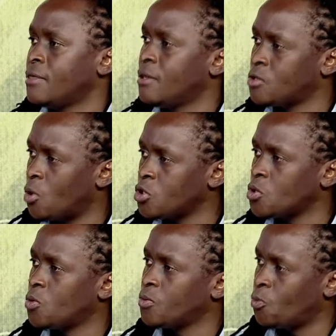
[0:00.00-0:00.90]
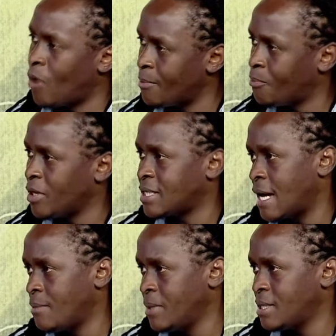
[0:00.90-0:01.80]
There's also one point I
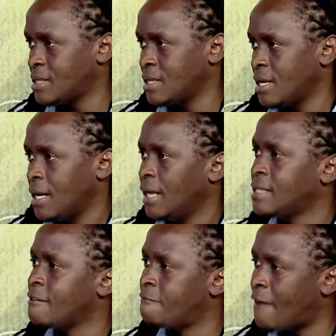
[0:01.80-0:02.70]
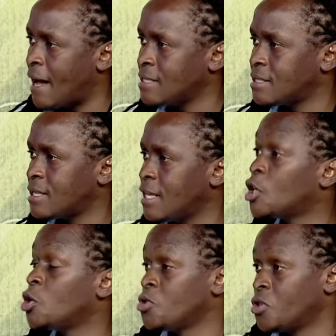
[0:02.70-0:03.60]
had missed, yes. is the fans
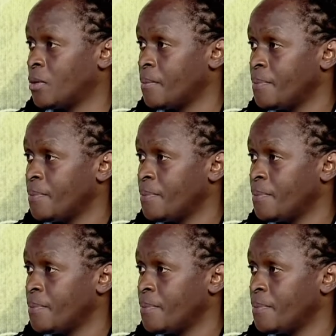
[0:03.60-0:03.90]
inclusion.